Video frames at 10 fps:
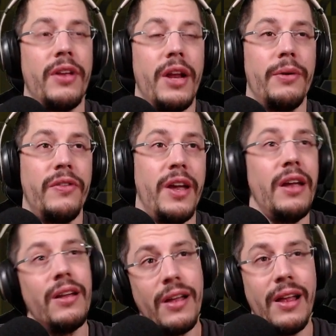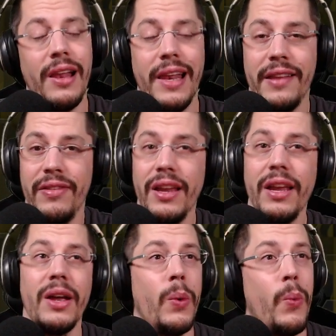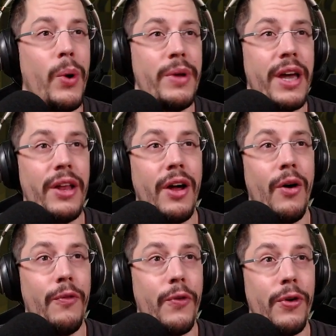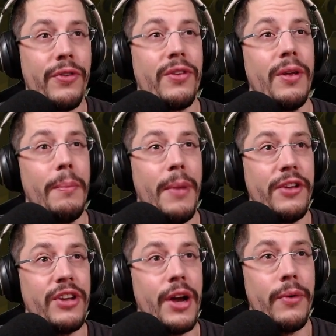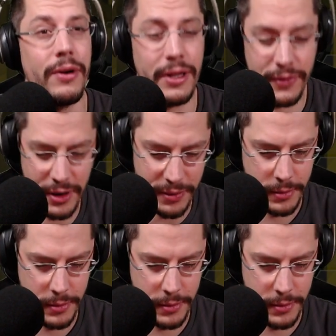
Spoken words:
and I would say, let's see when we get our first magic arrow. Let's go.